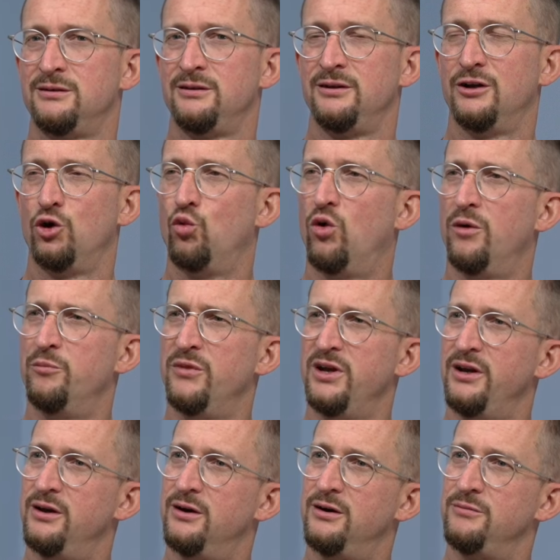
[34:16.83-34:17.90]
1
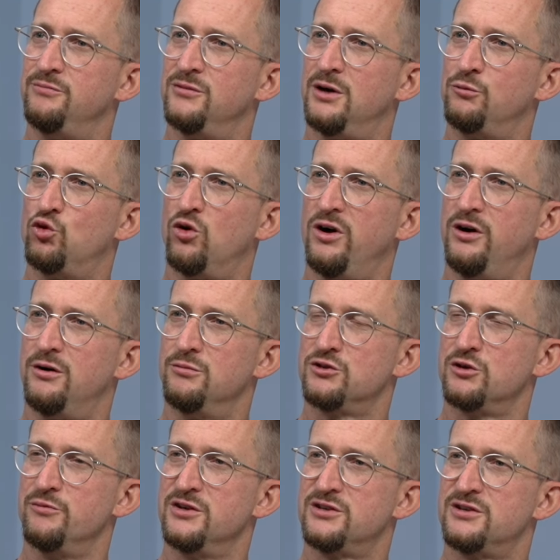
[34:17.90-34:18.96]
minute I'm quite
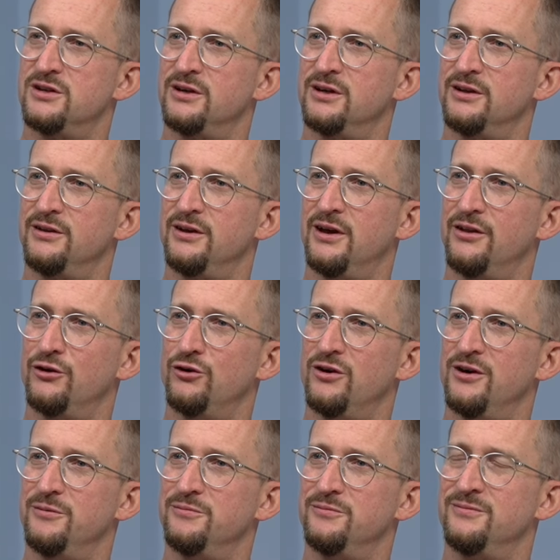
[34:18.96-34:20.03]
optimistic, and the other
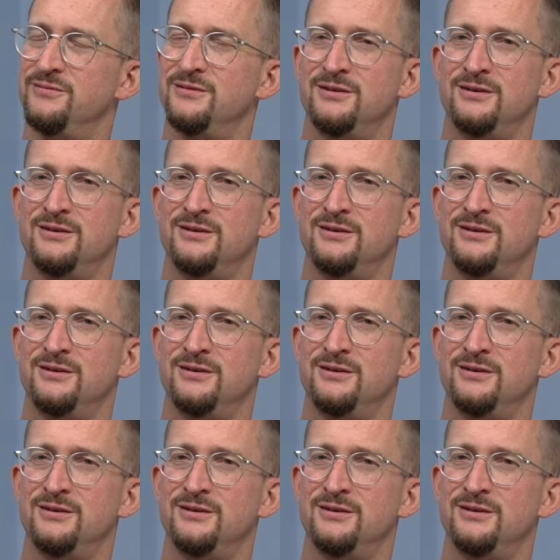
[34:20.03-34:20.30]
I'm